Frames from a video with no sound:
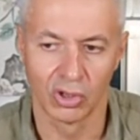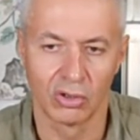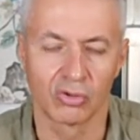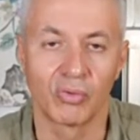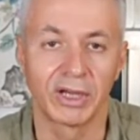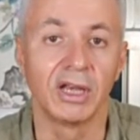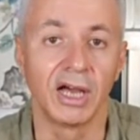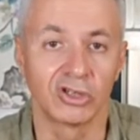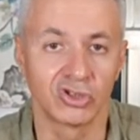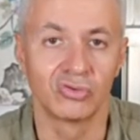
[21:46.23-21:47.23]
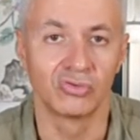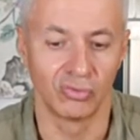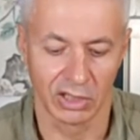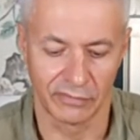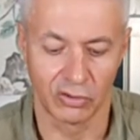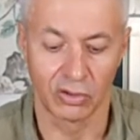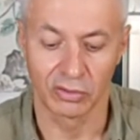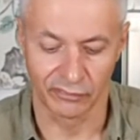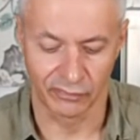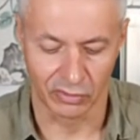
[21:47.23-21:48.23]
quite large to have a lot
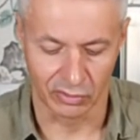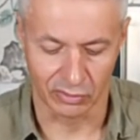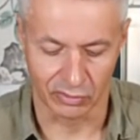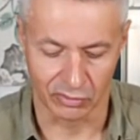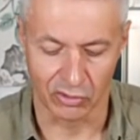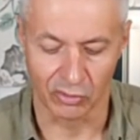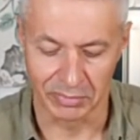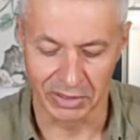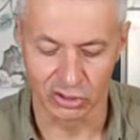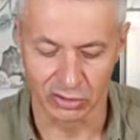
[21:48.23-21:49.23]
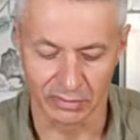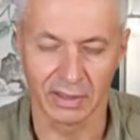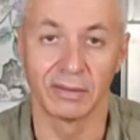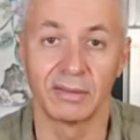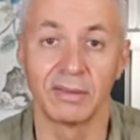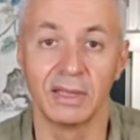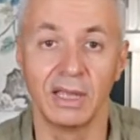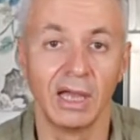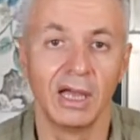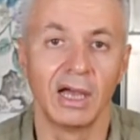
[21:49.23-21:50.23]
of mentions and see
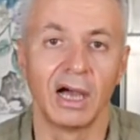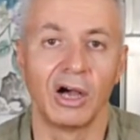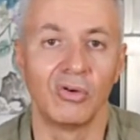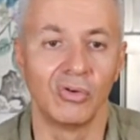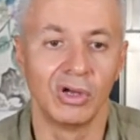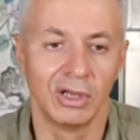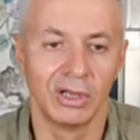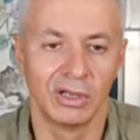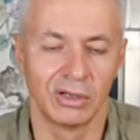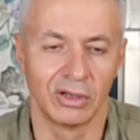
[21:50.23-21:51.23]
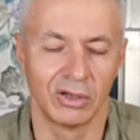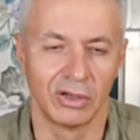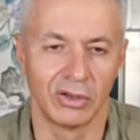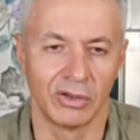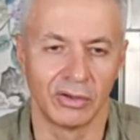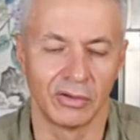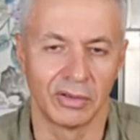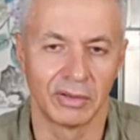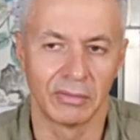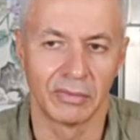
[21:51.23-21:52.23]
how
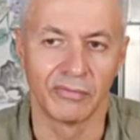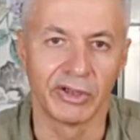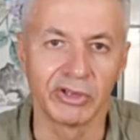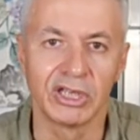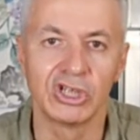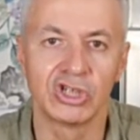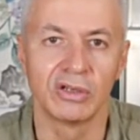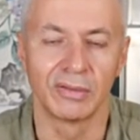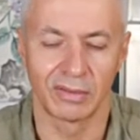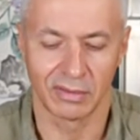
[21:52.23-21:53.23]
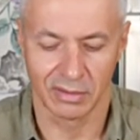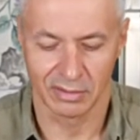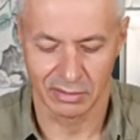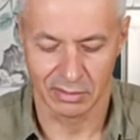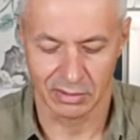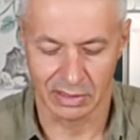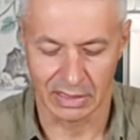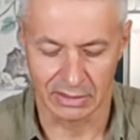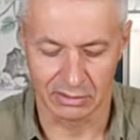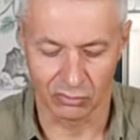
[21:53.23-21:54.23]
the variations
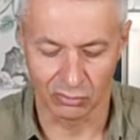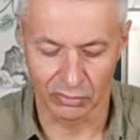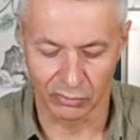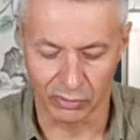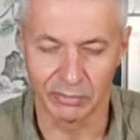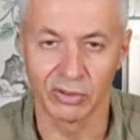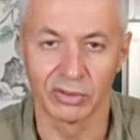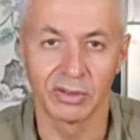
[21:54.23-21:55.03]
can also happen